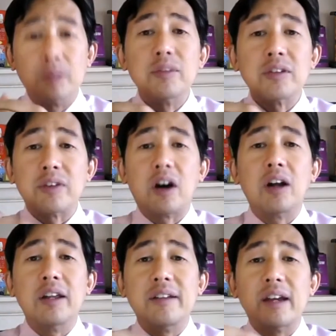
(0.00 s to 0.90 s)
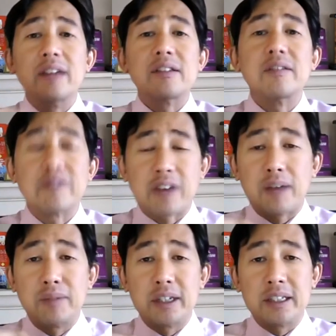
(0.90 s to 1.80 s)
of holidays and
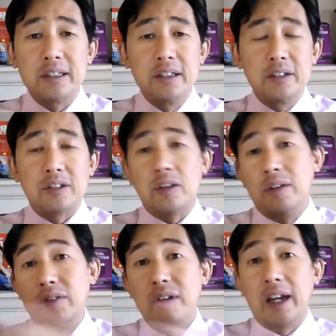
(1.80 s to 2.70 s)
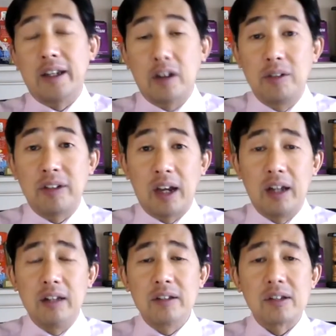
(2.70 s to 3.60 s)
family? So if you like
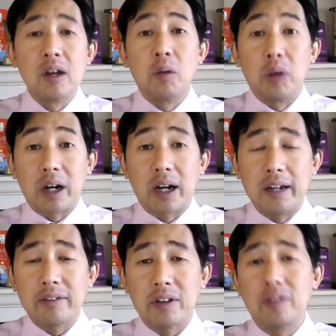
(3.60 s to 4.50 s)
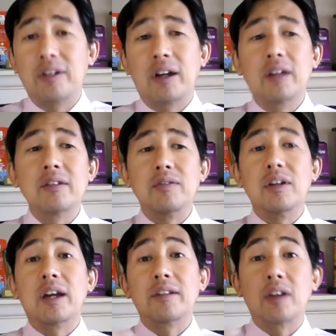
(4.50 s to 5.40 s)
hotels, what kind of hotels? If you
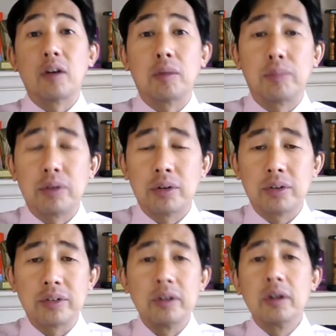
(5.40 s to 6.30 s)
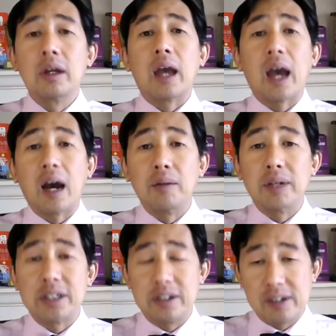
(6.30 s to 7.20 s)
like to go abroad, how
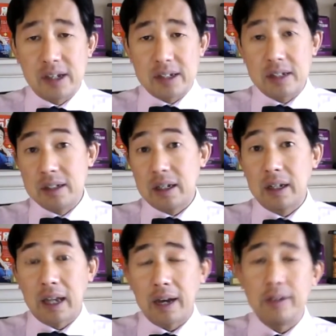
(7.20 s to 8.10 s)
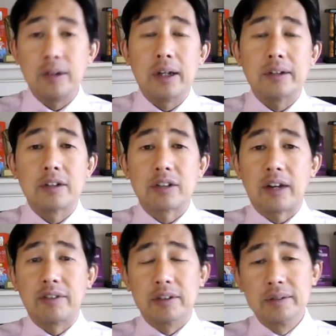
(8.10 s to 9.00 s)
much is it, and how do you like to travel?